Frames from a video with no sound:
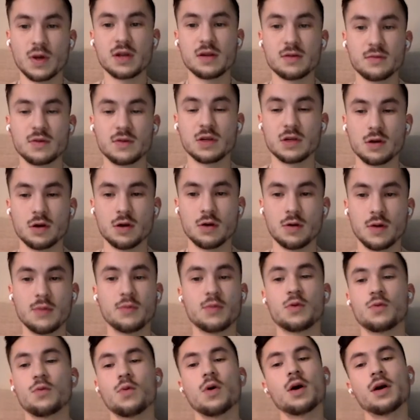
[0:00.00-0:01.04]
wedding video,
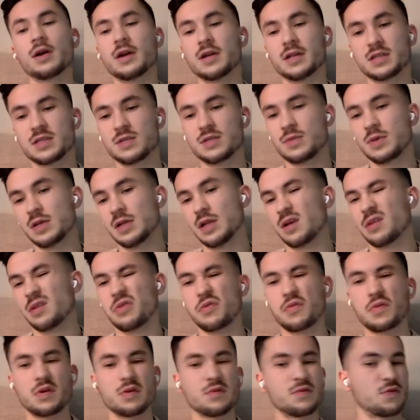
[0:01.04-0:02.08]
and we wanted it to be like
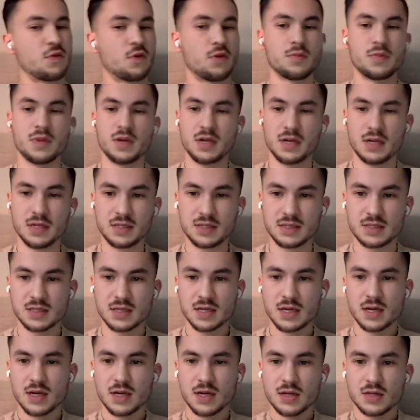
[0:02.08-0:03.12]
three or four minutes.
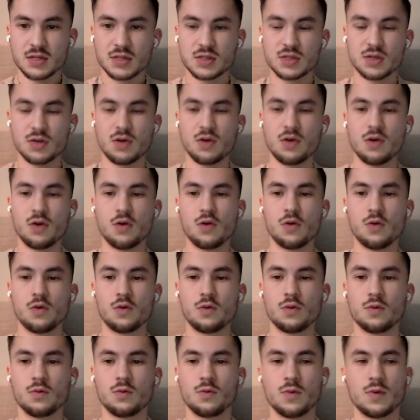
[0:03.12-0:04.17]

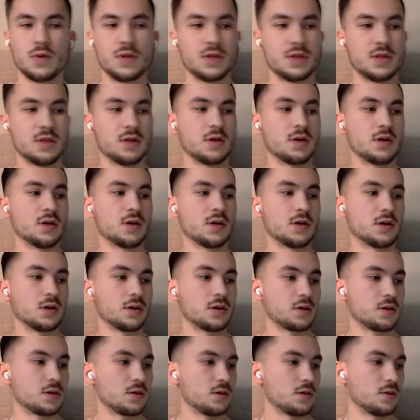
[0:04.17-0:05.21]
So when
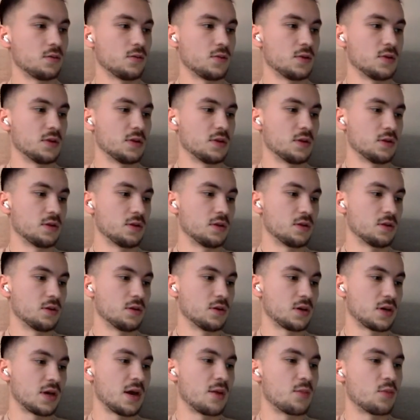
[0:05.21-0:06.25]
the when
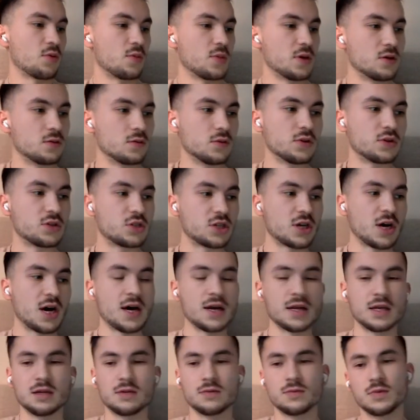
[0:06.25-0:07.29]
the cameraman who had
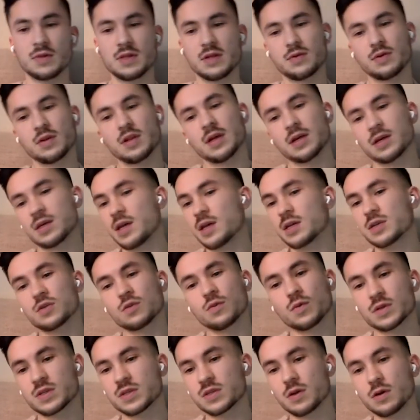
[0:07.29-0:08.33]
shot it, when they were like, "Yeah, so
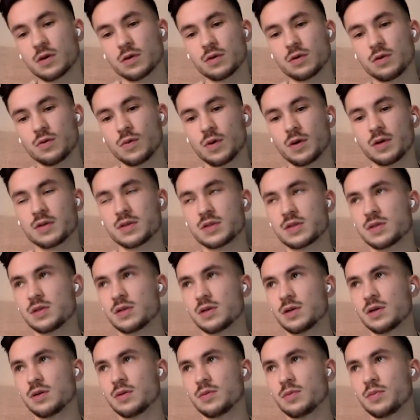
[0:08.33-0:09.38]
what song do you want us
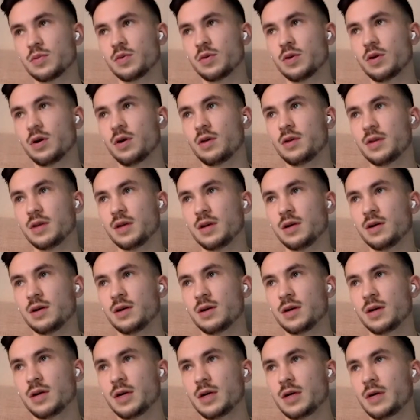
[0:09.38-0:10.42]
to put on there?"
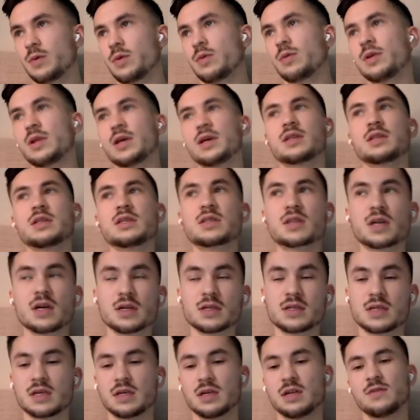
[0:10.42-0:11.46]
we were like
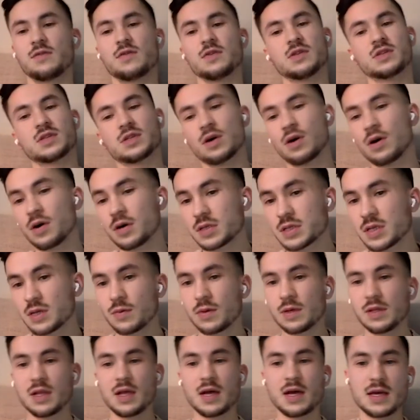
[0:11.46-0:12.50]
discussing different songs that
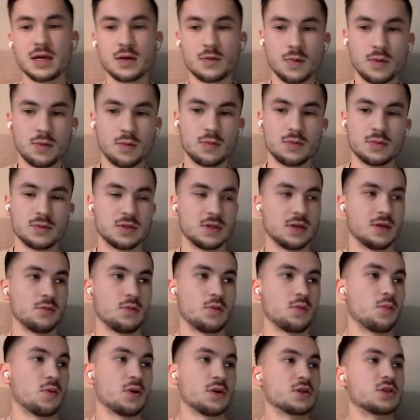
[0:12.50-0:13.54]
we like and
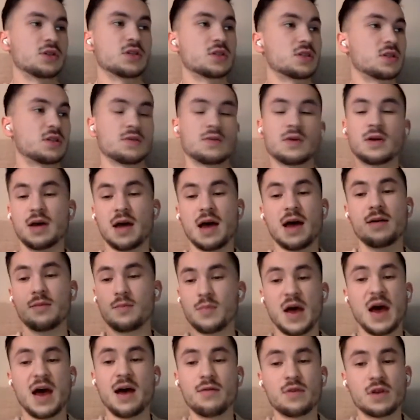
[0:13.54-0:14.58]
we wanted just to ha-
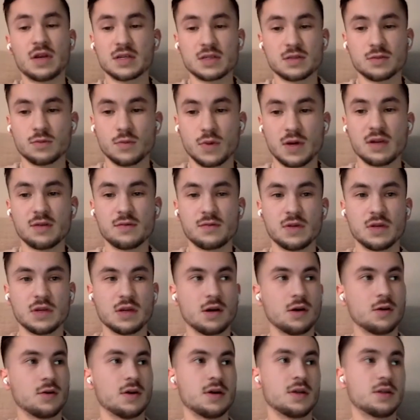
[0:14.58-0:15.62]
have it as a wedding
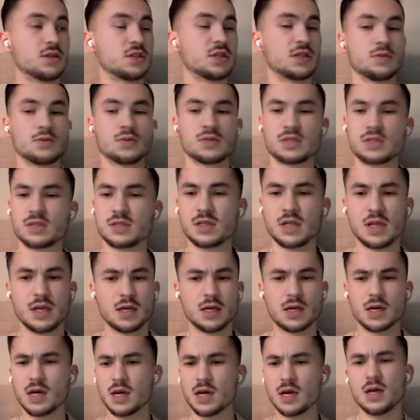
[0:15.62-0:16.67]
video and she was just
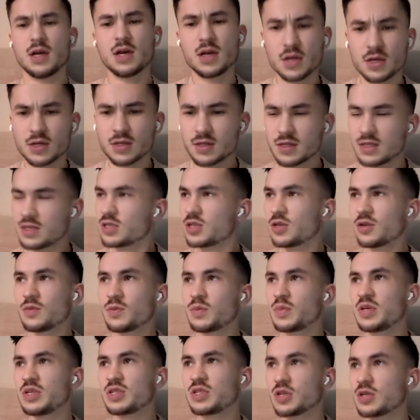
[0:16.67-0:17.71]
like this
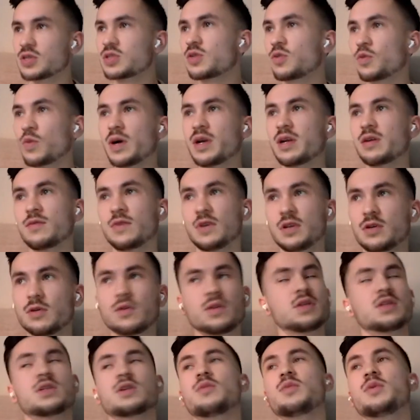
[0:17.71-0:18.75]
shouldn't be just a wedding video
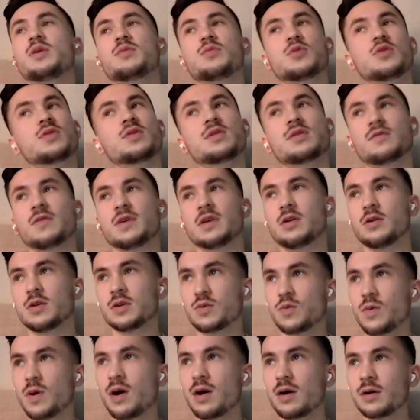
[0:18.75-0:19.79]
this could be a music video
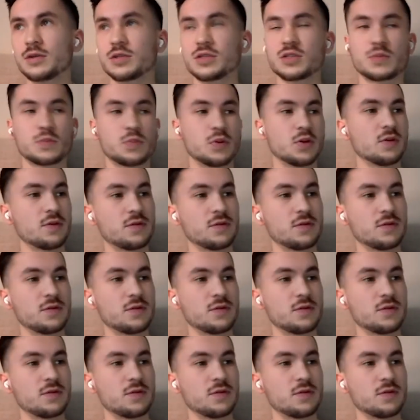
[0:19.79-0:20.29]
as well just